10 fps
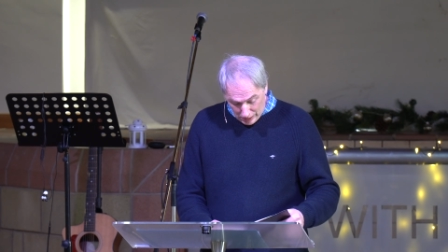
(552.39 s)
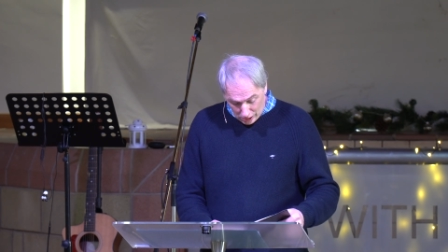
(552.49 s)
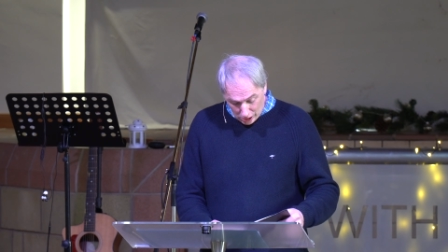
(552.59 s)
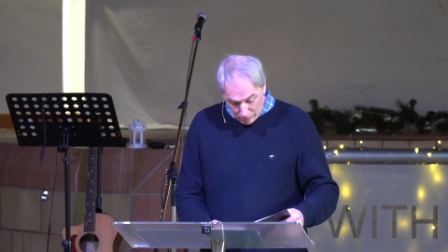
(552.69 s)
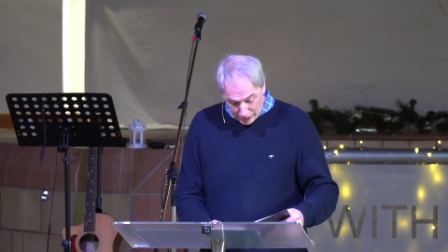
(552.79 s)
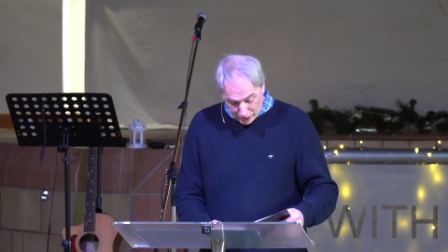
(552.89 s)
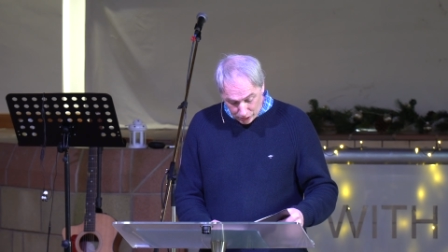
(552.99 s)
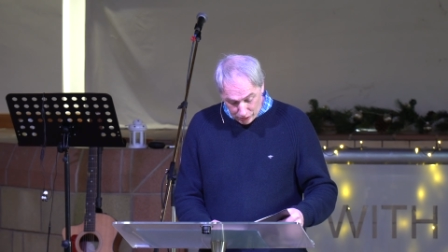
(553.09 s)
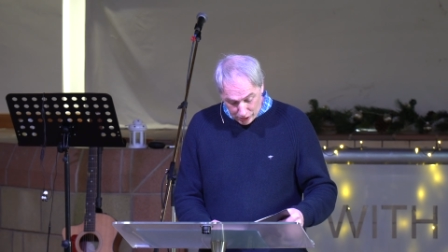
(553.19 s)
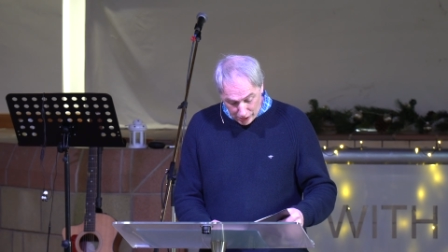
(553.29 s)
Come, let us
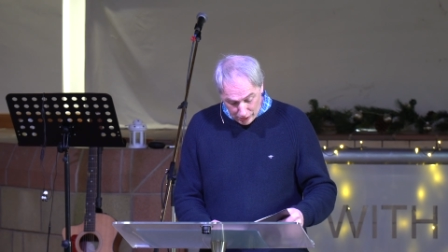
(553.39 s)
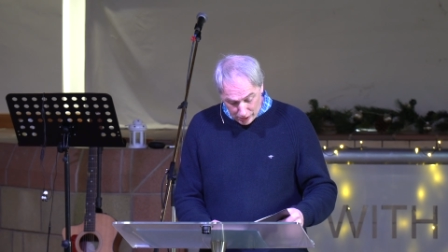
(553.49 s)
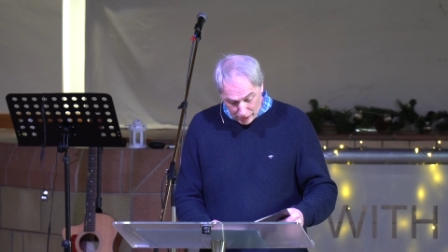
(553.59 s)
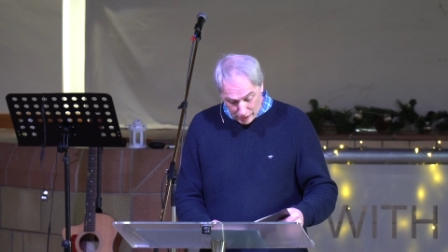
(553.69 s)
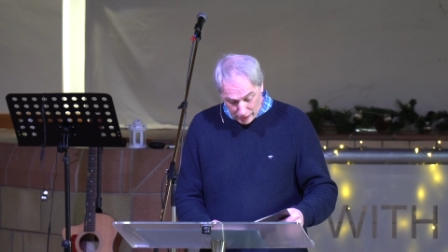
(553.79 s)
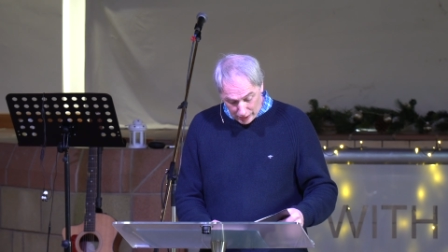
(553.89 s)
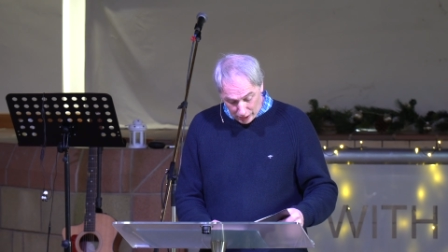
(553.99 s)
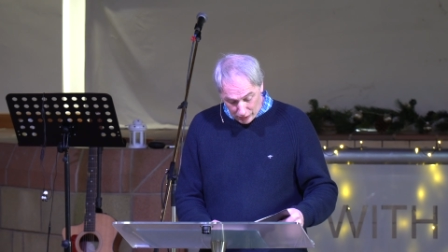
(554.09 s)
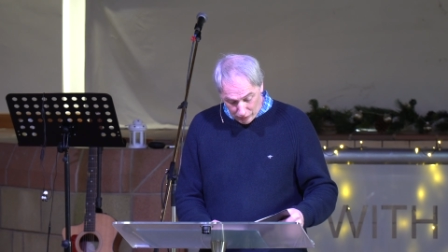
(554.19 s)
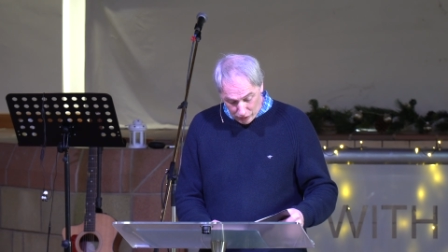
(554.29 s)
go down there and
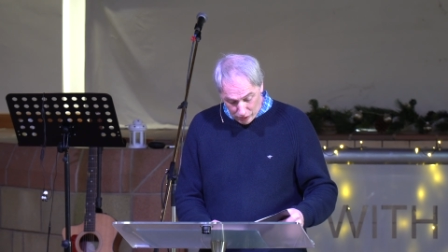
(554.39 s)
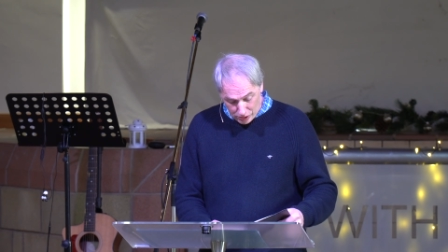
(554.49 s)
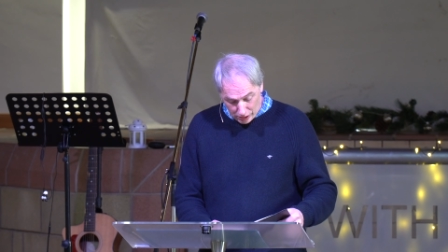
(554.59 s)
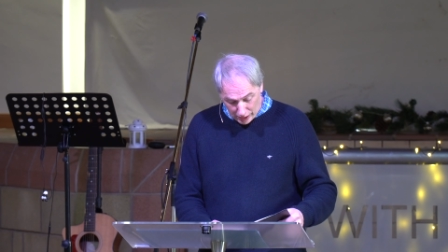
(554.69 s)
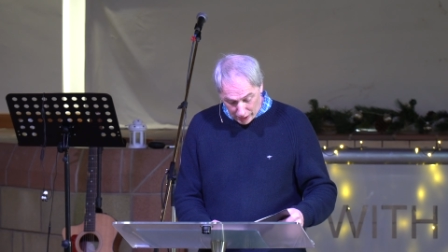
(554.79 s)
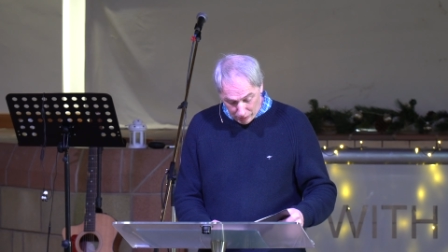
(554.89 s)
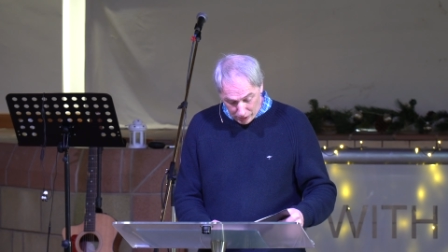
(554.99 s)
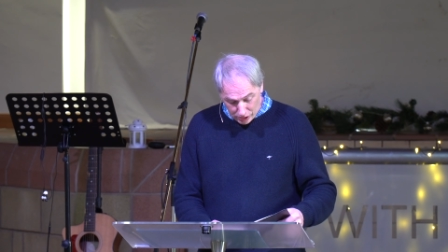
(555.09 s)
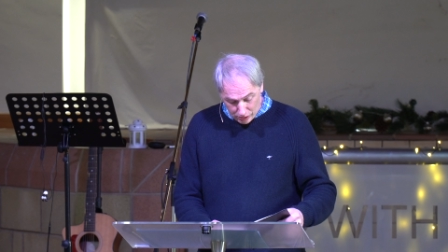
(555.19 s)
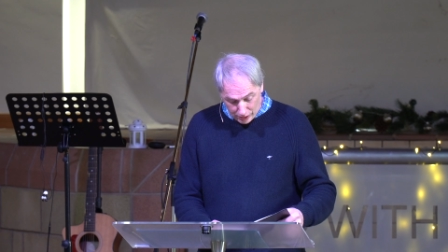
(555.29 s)
confuse their
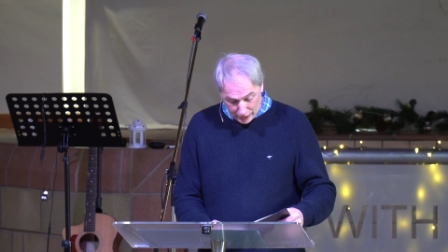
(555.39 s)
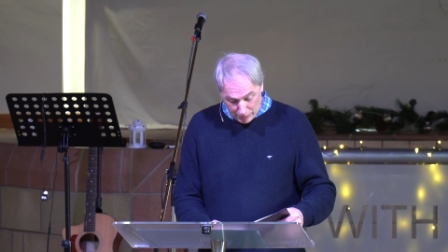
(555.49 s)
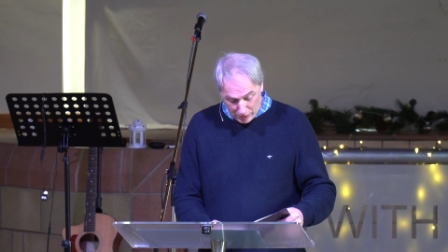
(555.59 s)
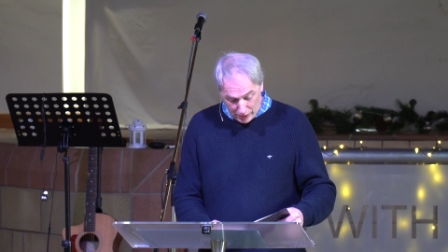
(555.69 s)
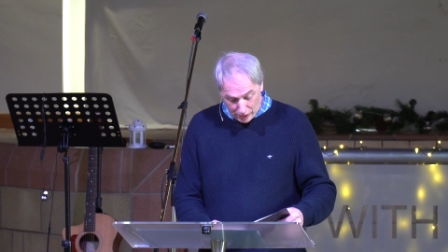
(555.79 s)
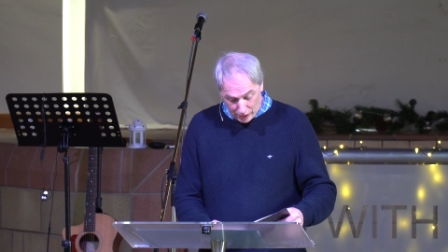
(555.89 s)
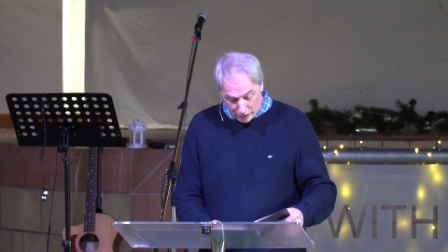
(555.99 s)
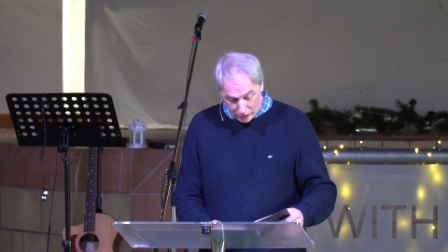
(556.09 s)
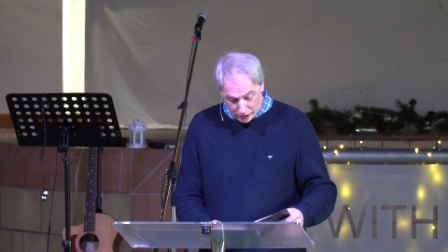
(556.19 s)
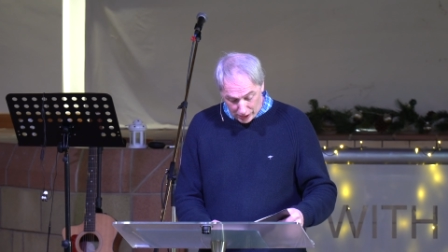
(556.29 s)
language so that they may not
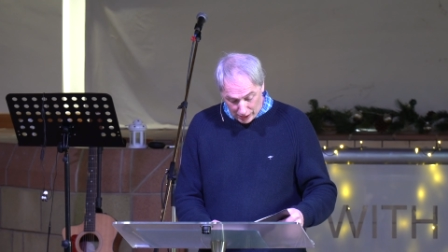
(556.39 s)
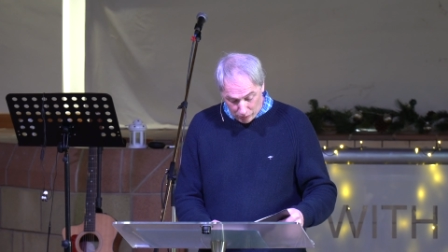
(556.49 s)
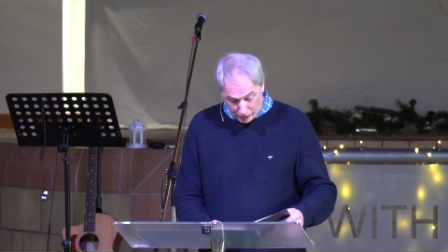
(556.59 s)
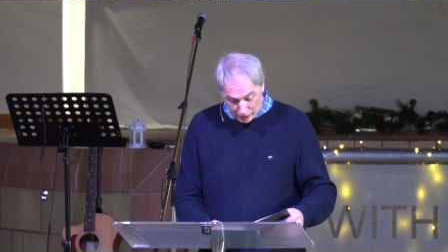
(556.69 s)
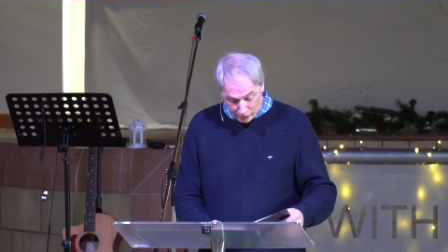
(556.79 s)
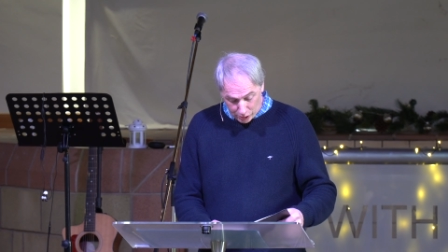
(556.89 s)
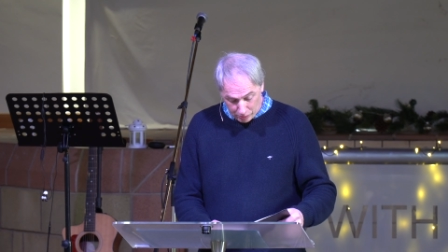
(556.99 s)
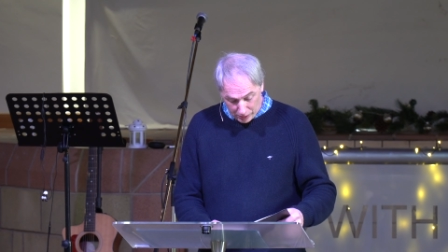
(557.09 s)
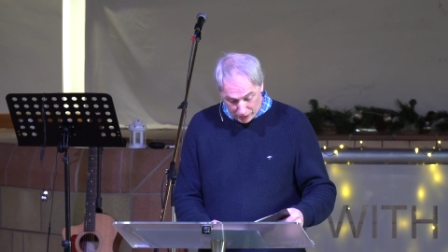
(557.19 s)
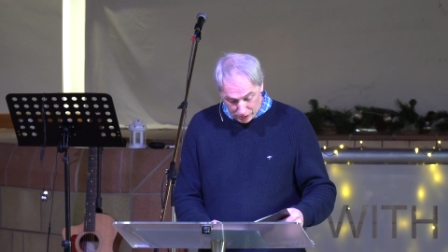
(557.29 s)
understand one another's
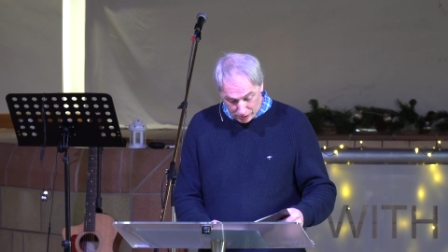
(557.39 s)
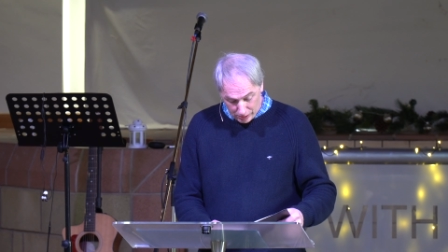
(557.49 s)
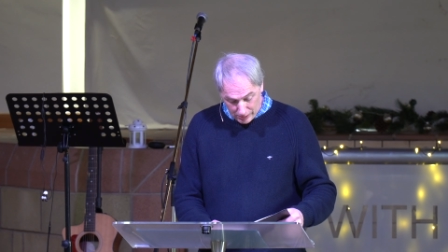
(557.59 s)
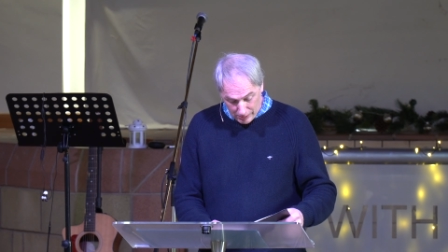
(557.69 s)
speech.